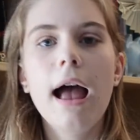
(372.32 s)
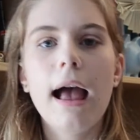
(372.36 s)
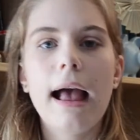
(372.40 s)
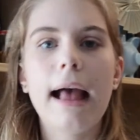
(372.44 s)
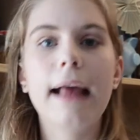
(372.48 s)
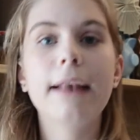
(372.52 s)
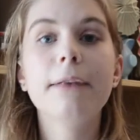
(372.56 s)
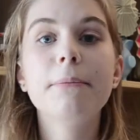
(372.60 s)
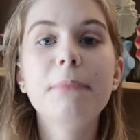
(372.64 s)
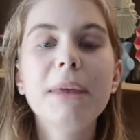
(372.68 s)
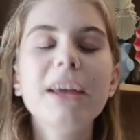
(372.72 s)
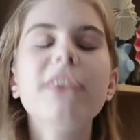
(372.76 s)

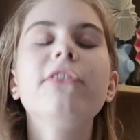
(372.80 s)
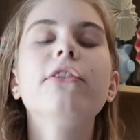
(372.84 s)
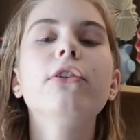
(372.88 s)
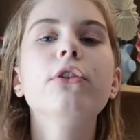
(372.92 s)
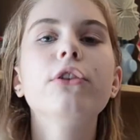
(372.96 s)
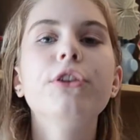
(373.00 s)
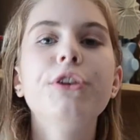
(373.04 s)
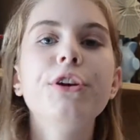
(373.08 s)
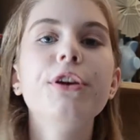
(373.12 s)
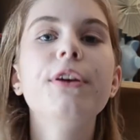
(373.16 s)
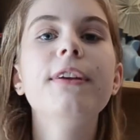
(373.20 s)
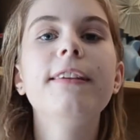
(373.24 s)
And
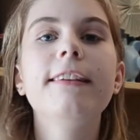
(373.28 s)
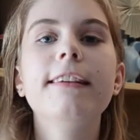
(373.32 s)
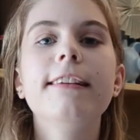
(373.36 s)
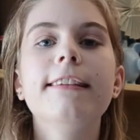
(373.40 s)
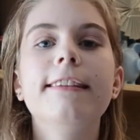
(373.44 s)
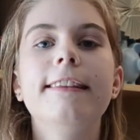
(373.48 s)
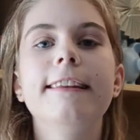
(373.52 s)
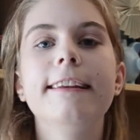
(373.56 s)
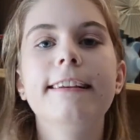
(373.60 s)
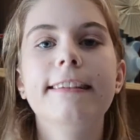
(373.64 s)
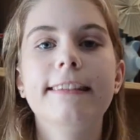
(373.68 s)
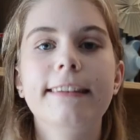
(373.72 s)
Mitchell uses
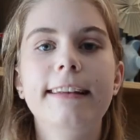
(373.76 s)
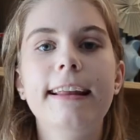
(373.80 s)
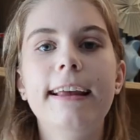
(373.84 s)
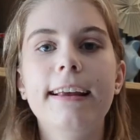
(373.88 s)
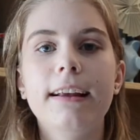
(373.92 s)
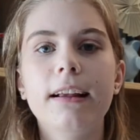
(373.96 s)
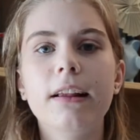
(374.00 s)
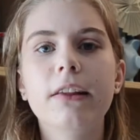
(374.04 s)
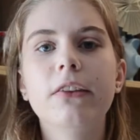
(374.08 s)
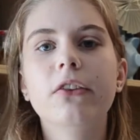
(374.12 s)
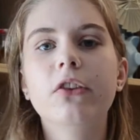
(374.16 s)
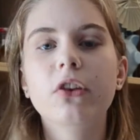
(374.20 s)
these
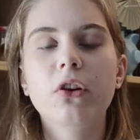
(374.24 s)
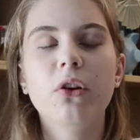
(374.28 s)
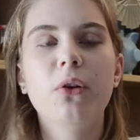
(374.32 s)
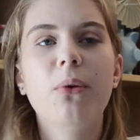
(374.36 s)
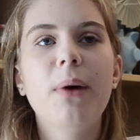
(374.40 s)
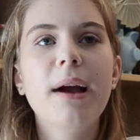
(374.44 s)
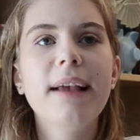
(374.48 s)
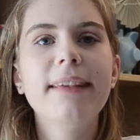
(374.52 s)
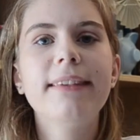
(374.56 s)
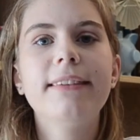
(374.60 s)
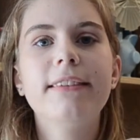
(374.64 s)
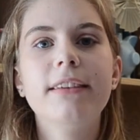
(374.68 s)
links to
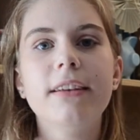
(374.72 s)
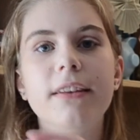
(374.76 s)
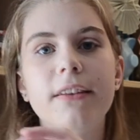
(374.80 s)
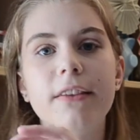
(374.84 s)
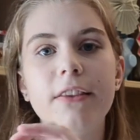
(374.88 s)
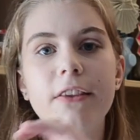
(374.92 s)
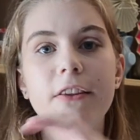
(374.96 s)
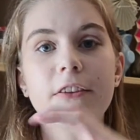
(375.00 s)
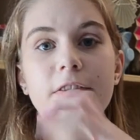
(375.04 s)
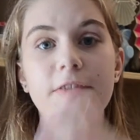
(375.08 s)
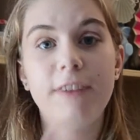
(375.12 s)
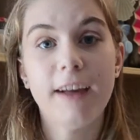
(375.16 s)

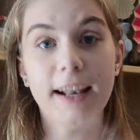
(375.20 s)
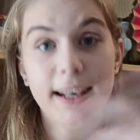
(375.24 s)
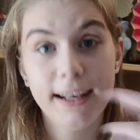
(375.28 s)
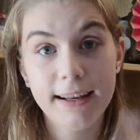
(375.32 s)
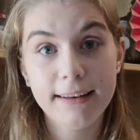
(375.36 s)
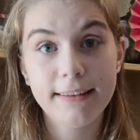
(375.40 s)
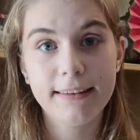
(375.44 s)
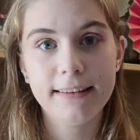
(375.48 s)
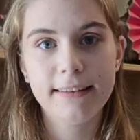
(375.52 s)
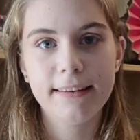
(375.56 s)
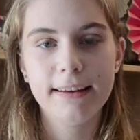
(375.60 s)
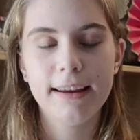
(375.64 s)
question the
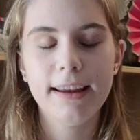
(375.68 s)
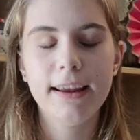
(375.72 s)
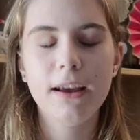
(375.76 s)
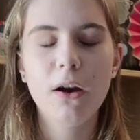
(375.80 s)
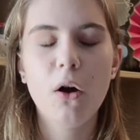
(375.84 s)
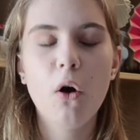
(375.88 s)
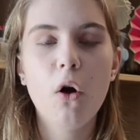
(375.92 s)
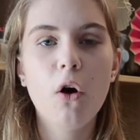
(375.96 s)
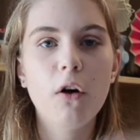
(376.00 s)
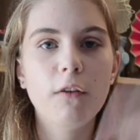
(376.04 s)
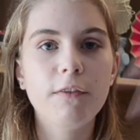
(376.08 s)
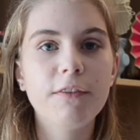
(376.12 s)
validity
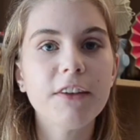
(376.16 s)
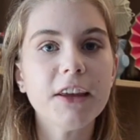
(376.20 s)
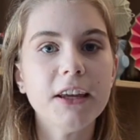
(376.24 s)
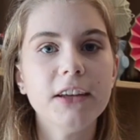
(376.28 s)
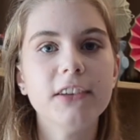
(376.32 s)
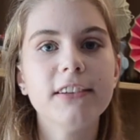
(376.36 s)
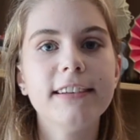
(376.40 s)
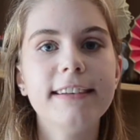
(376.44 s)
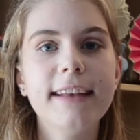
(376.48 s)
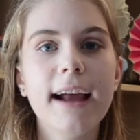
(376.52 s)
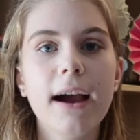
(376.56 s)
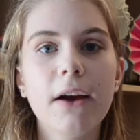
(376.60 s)
of
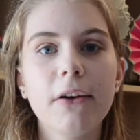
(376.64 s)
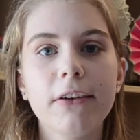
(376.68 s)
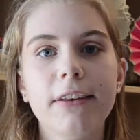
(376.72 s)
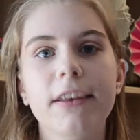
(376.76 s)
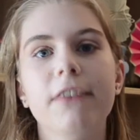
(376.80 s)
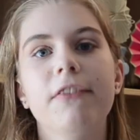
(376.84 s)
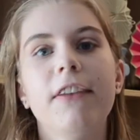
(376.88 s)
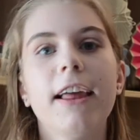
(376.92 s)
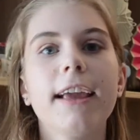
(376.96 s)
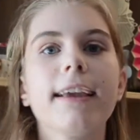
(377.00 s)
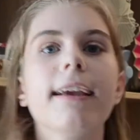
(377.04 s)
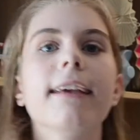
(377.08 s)
each
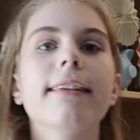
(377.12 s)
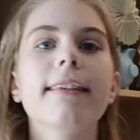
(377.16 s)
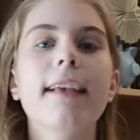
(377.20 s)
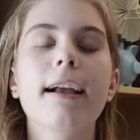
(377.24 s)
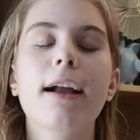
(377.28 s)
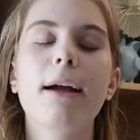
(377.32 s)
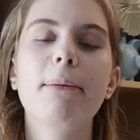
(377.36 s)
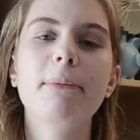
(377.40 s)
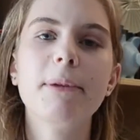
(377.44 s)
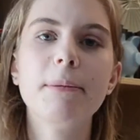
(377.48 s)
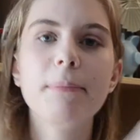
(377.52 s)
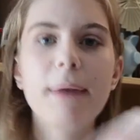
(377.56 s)
narrative, like I
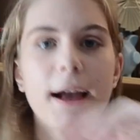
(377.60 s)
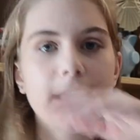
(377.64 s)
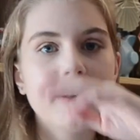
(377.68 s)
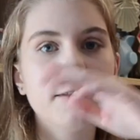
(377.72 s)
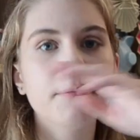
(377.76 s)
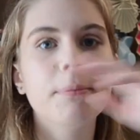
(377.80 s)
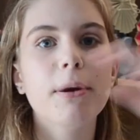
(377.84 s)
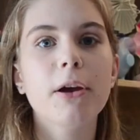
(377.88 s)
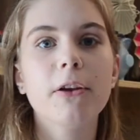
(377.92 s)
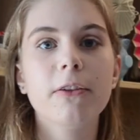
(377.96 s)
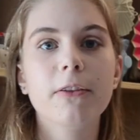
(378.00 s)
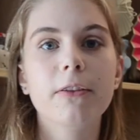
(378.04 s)
said, coming back
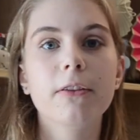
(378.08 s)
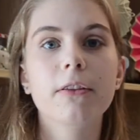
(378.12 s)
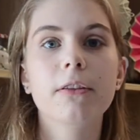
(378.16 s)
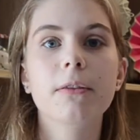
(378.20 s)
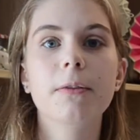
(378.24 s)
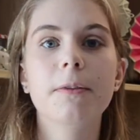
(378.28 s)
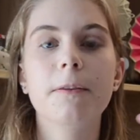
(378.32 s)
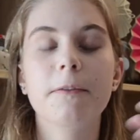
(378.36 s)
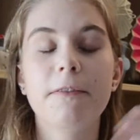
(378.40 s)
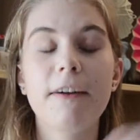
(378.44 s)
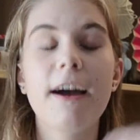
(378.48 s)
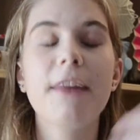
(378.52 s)
to
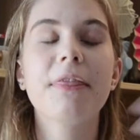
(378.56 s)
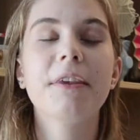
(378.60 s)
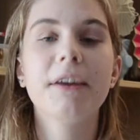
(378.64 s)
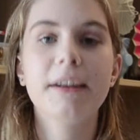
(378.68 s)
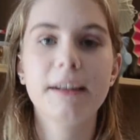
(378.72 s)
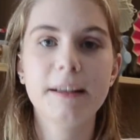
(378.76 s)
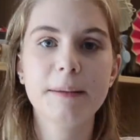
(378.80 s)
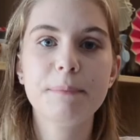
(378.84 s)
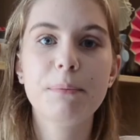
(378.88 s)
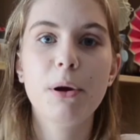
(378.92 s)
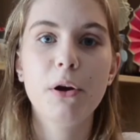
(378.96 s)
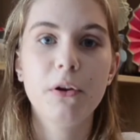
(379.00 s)
the fact
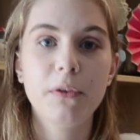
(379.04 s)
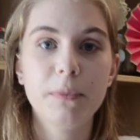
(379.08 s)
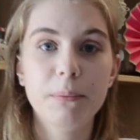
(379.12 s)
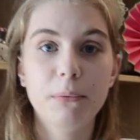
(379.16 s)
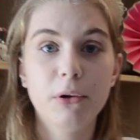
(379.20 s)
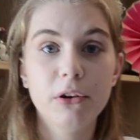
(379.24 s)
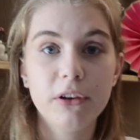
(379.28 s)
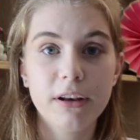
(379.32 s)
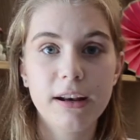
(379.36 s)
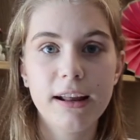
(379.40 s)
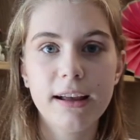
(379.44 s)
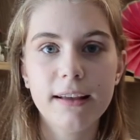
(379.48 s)
that it's
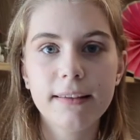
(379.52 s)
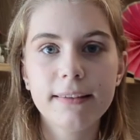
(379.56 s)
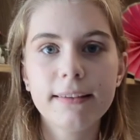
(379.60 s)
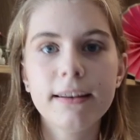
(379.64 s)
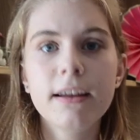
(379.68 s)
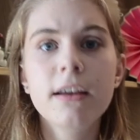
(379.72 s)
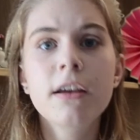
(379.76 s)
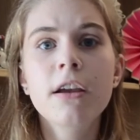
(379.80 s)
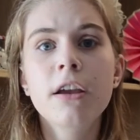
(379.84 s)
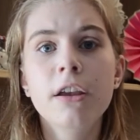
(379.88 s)
postmodernist.